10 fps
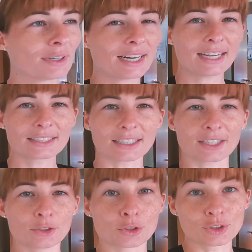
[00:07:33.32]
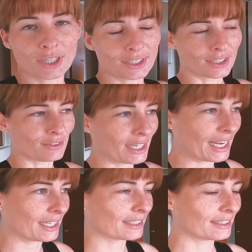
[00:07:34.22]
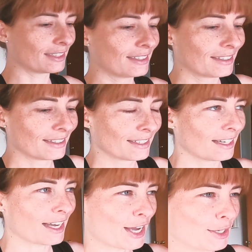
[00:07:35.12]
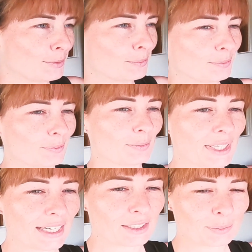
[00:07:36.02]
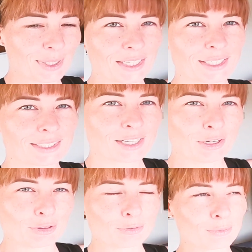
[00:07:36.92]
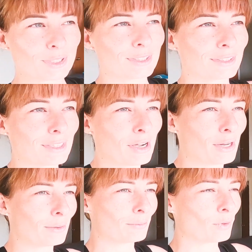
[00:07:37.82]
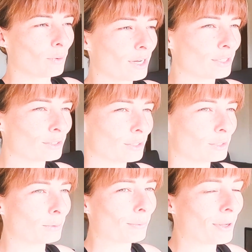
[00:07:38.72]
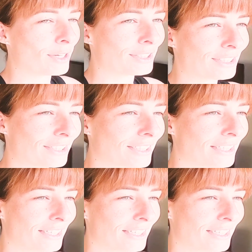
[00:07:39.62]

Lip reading: relaxing, or trying to relax. Yeah, it's been kind of tough because I'm quite a sociable person,